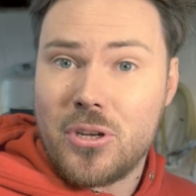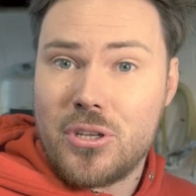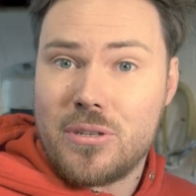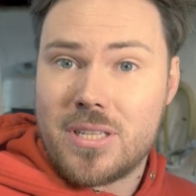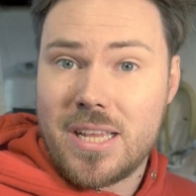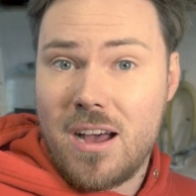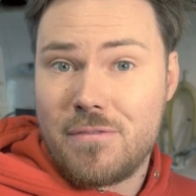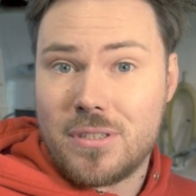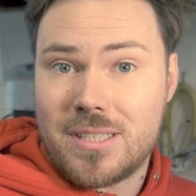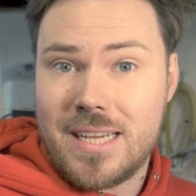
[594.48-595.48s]
going to use the
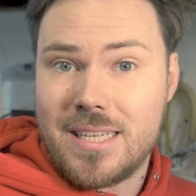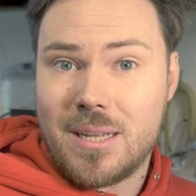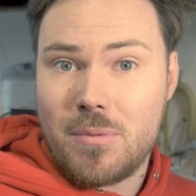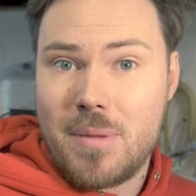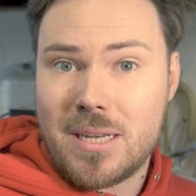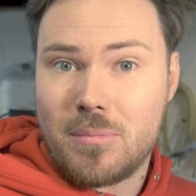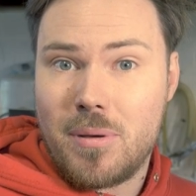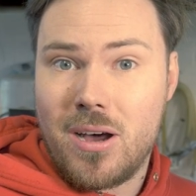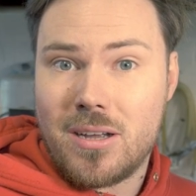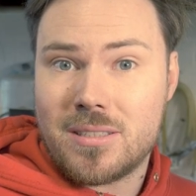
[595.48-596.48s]
oven to heat up the metal
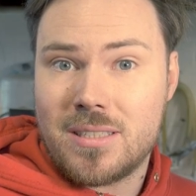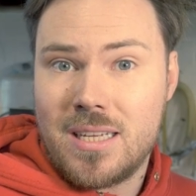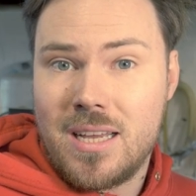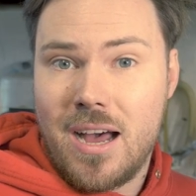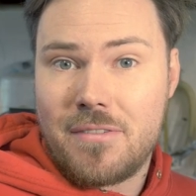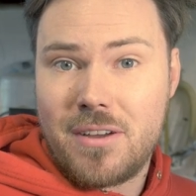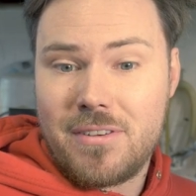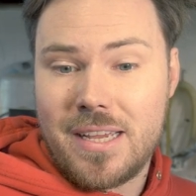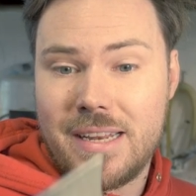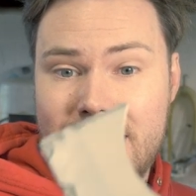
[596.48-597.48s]
part. I've
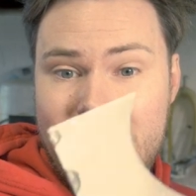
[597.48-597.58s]
covered it in a